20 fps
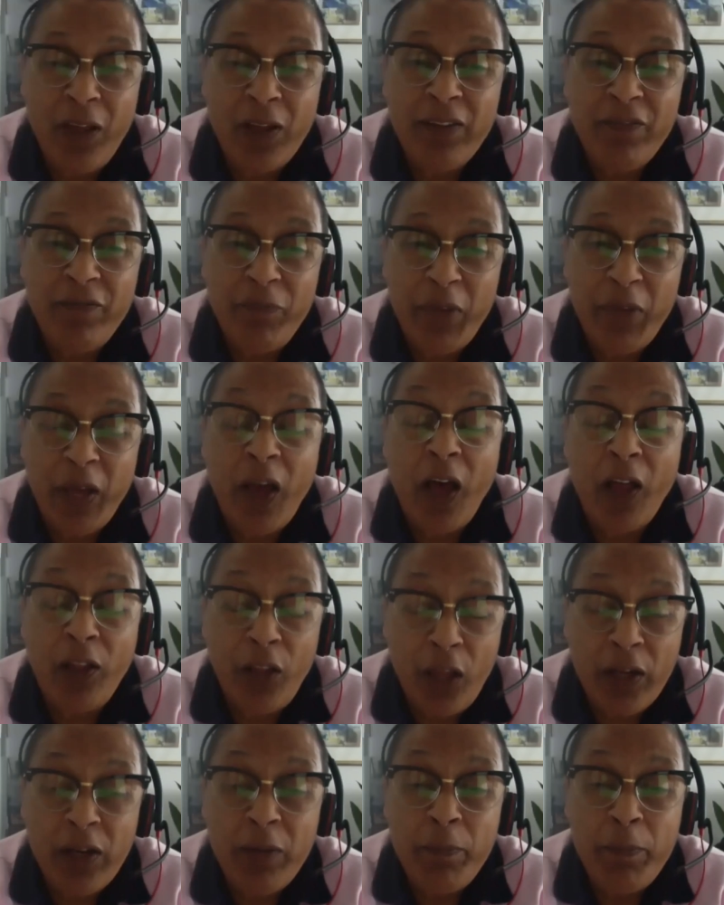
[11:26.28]

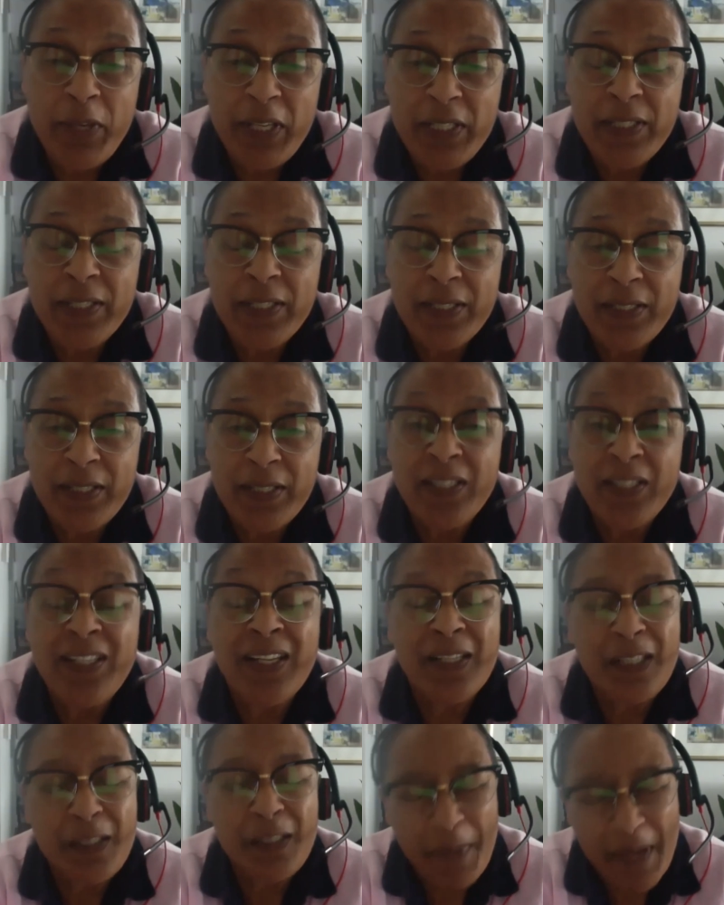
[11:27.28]
of businesses,
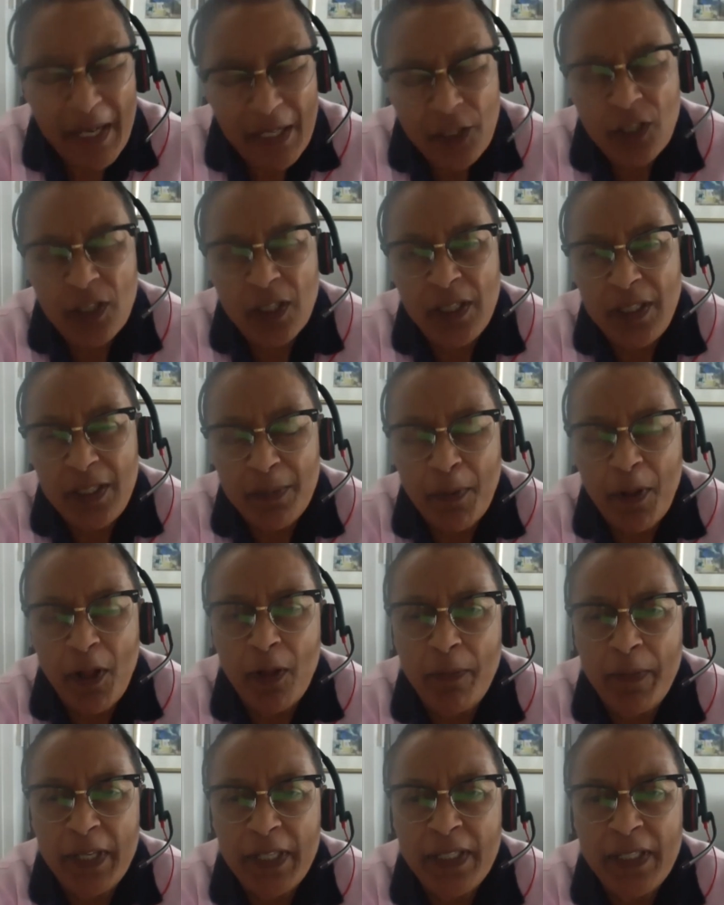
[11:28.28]
especially small
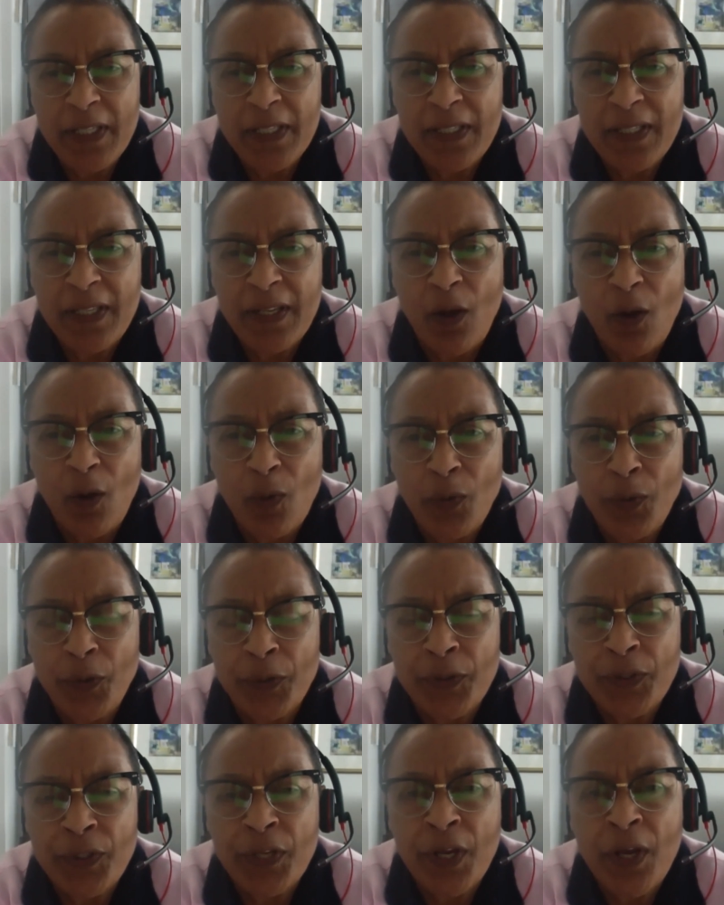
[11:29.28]
business
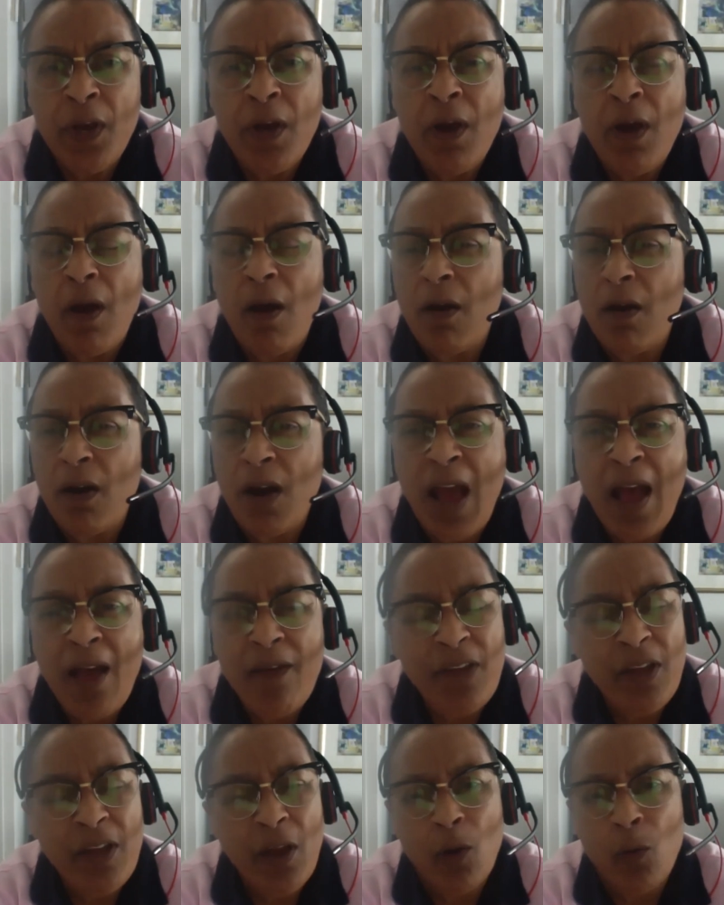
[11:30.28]
owners, are
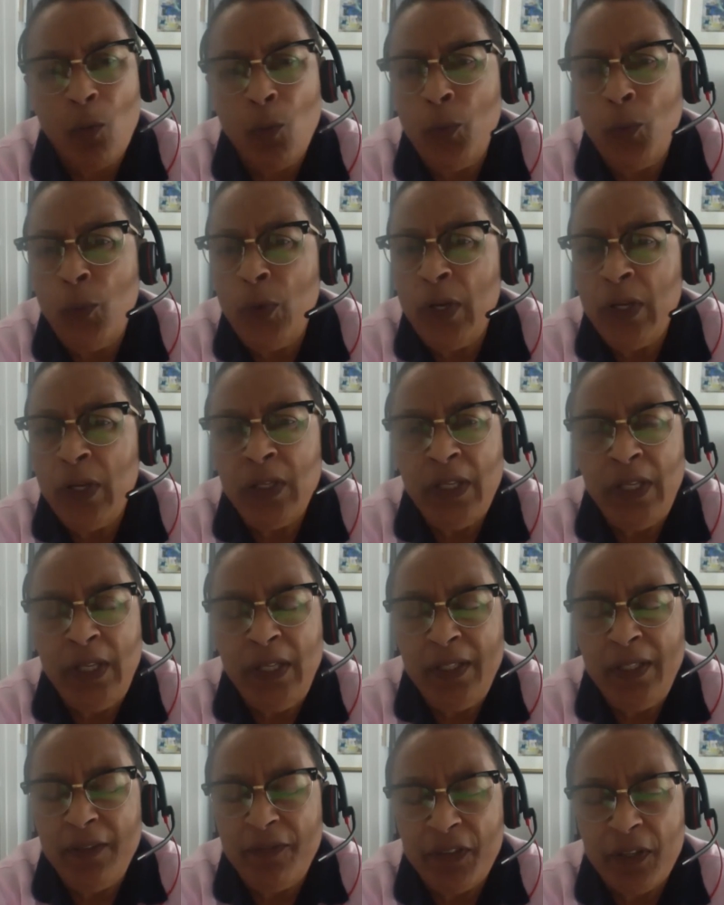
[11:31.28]
having a really
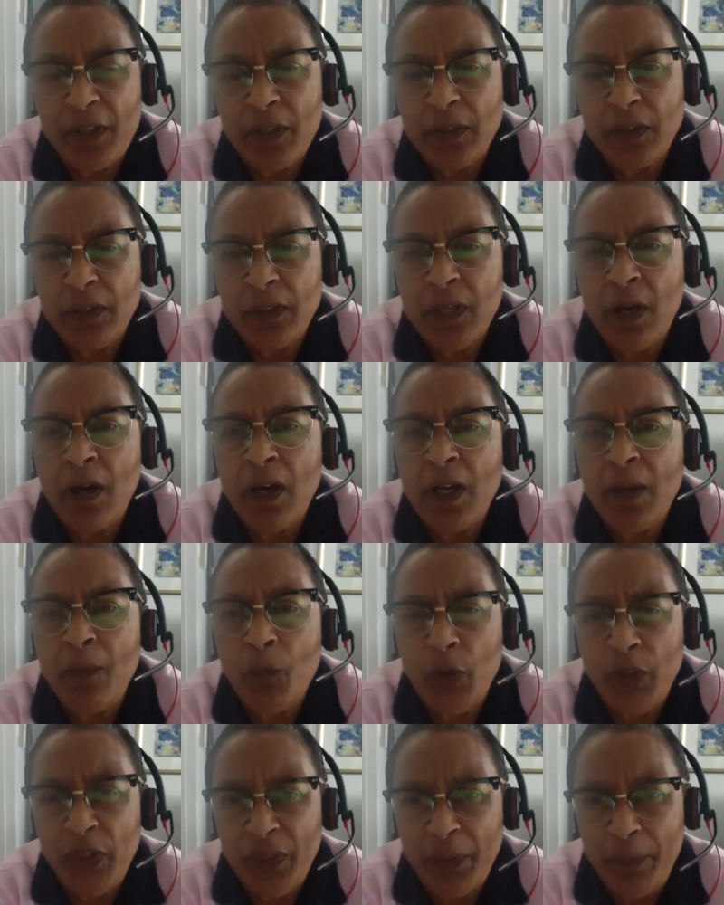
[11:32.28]
difficult time
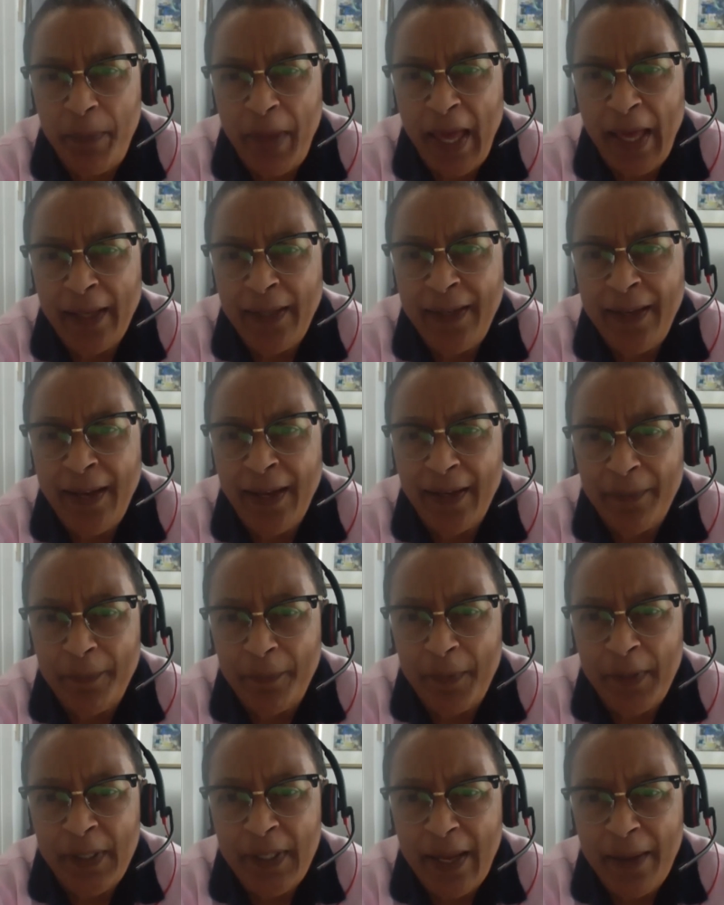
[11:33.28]
with the
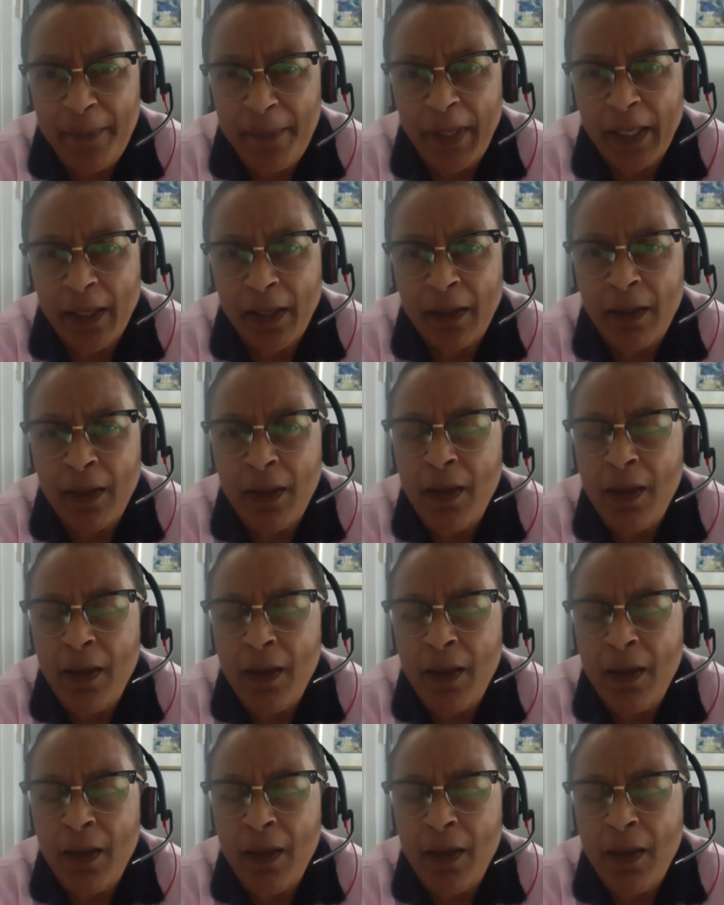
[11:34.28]
pandemic,